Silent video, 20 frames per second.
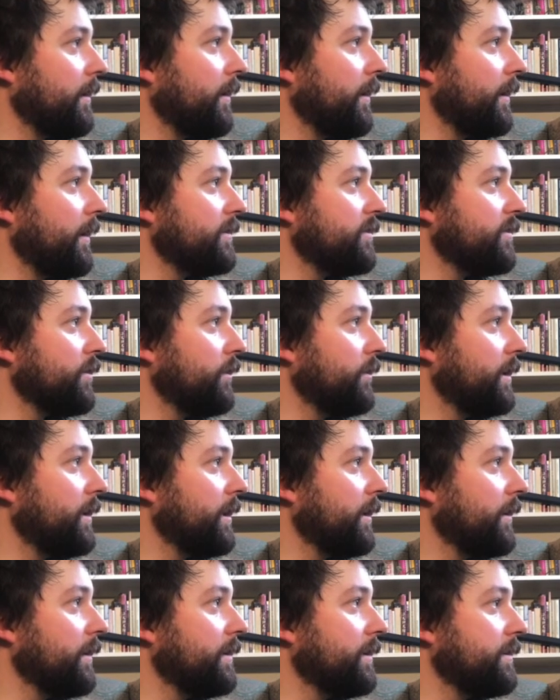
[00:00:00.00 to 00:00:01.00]
All right, so
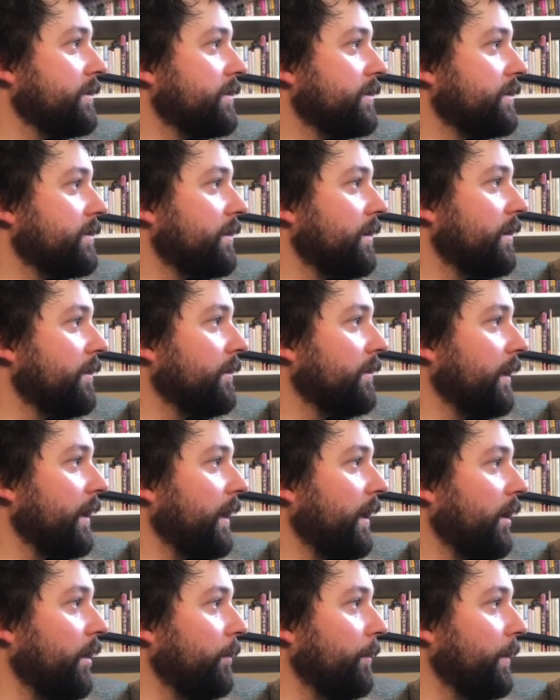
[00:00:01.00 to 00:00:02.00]
here is the
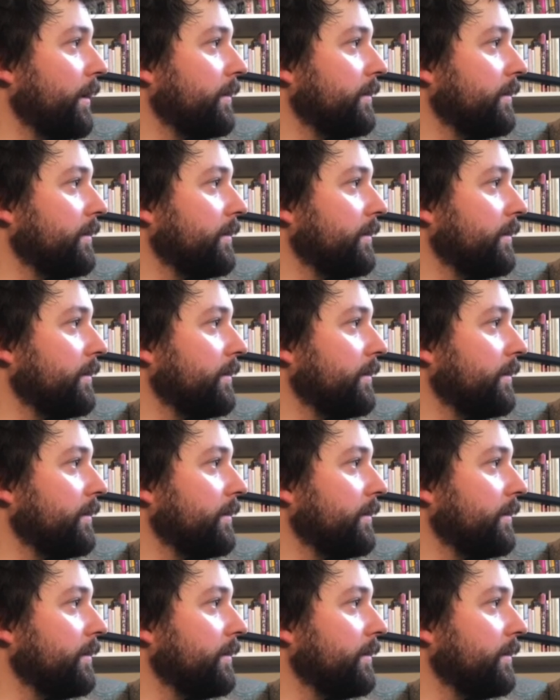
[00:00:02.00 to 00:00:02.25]
helmet.